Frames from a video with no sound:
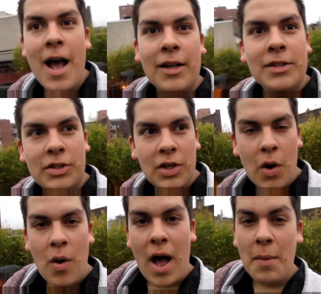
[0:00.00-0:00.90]

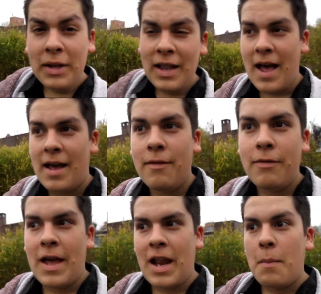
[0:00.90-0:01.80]
So I'm alive
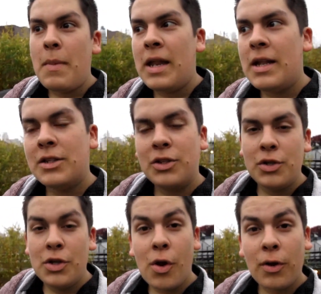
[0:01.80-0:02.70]
and I made it to
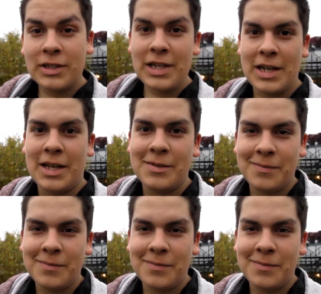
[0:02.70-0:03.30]
New York City.